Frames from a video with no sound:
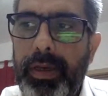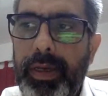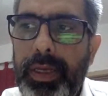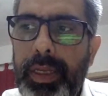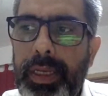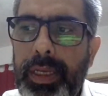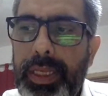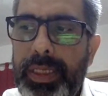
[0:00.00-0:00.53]

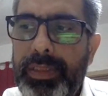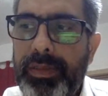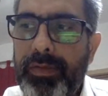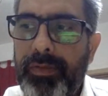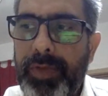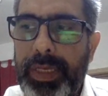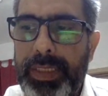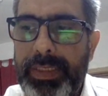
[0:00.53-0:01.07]
In case
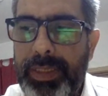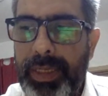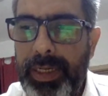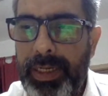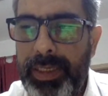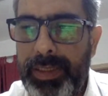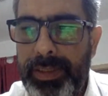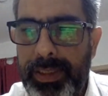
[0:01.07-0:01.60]
of
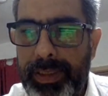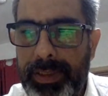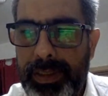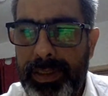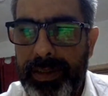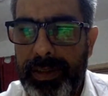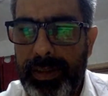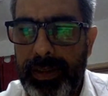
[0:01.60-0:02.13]
lifestyle
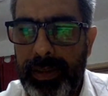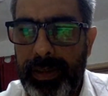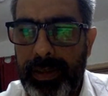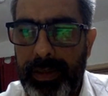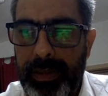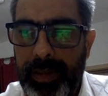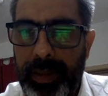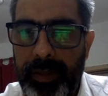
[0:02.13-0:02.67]
diseases,
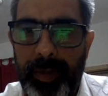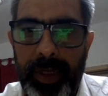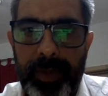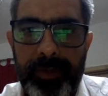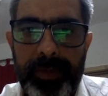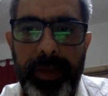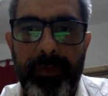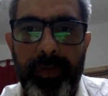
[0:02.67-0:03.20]
it
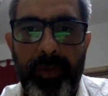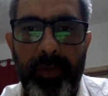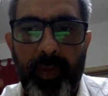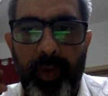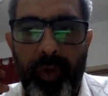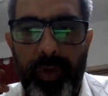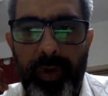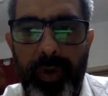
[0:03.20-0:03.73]
becomes even
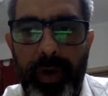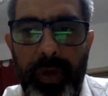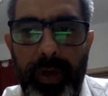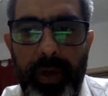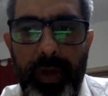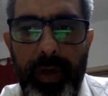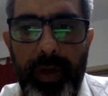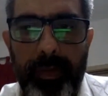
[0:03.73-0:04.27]
more
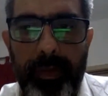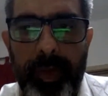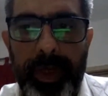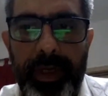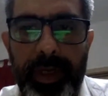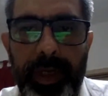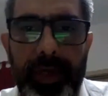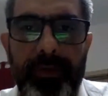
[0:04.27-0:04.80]

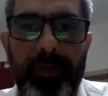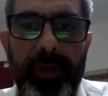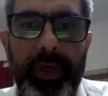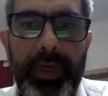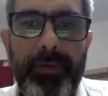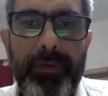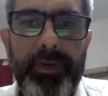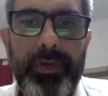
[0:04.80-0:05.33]
pertinent for
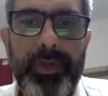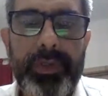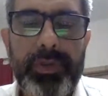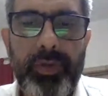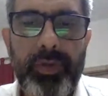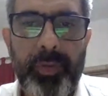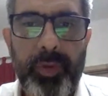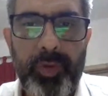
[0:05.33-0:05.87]
individuals
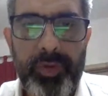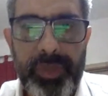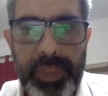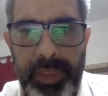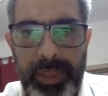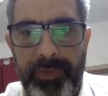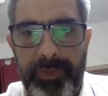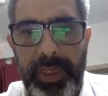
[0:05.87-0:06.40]
to approach
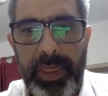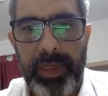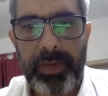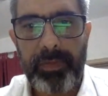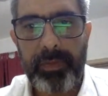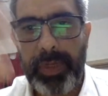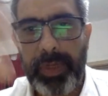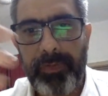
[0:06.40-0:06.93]

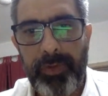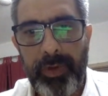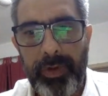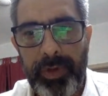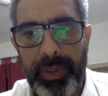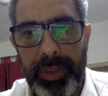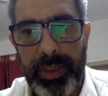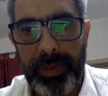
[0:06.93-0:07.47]
AFT by
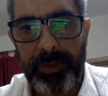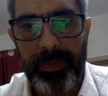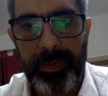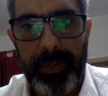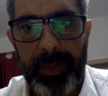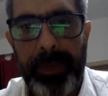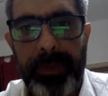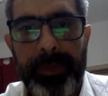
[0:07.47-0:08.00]
following the
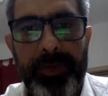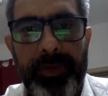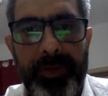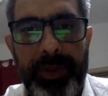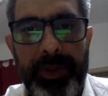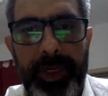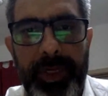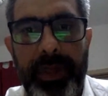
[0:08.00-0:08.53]
steps
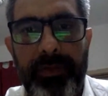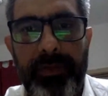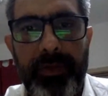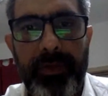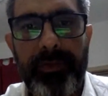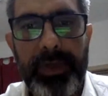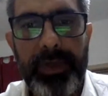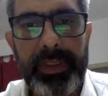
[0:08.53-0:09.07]
which you had
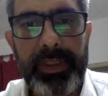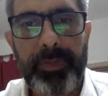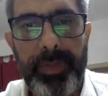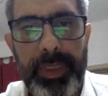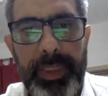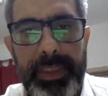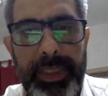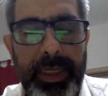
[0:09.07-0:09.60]
given: first
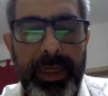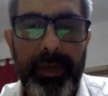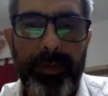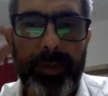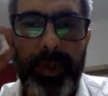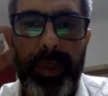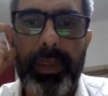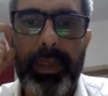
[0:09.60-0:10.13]
appeal,
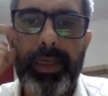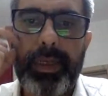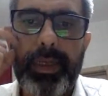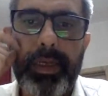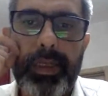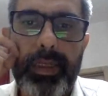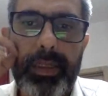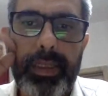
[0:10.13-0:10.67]
second appeal,
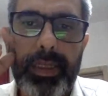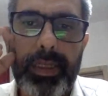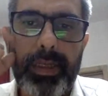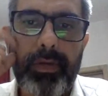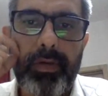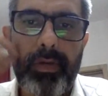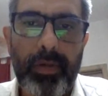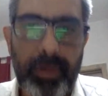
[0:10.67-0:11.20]
and
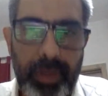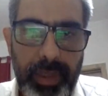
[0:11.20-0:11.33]
then, or